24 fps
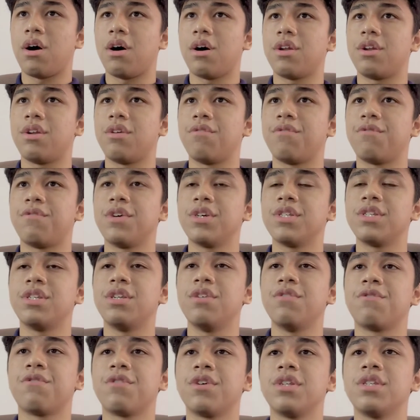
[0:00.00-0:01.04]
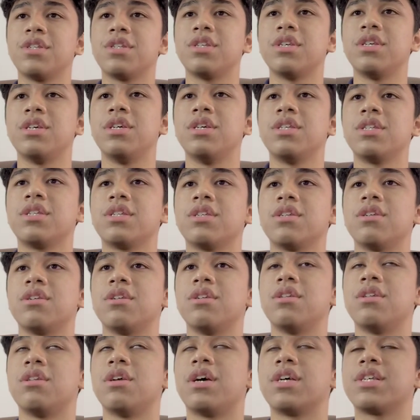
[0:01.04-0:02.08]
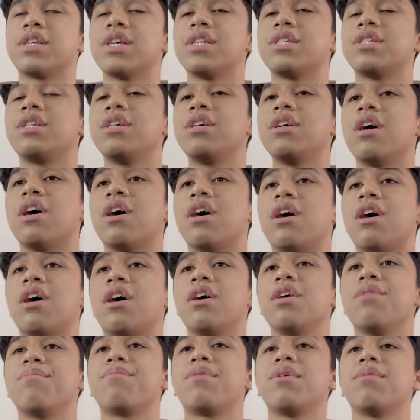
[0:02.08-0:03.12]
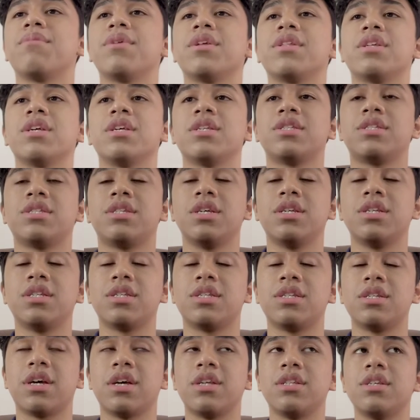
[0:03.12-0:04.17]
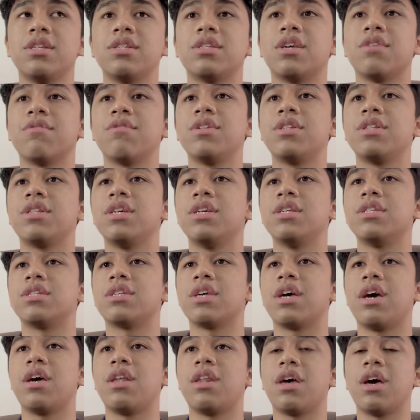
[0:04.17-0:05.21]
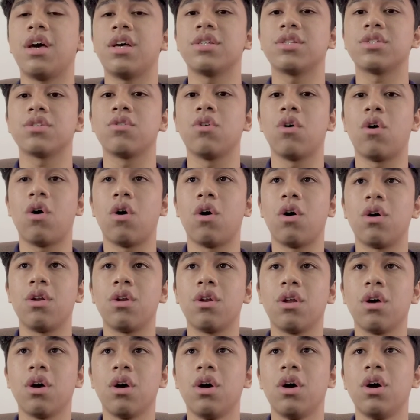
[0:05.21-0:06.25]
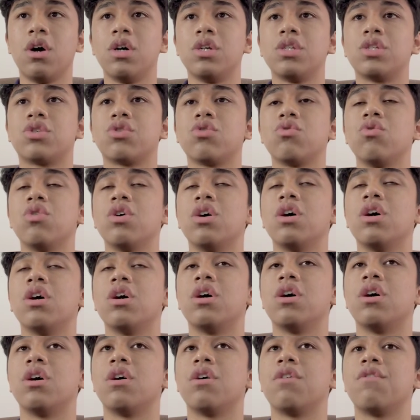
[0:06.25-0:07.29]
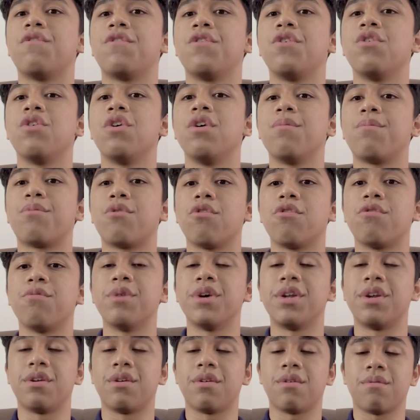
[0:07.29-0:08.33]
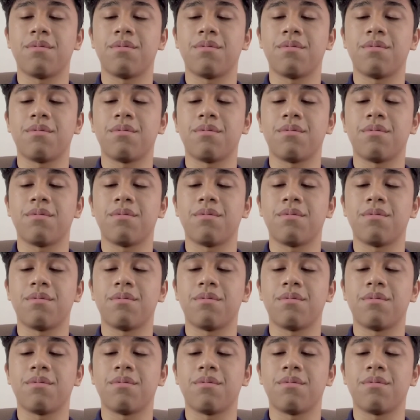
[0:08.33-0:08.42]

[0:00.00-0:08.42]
The first difference is SST are implemented since 1970s and has gone through a few improvements.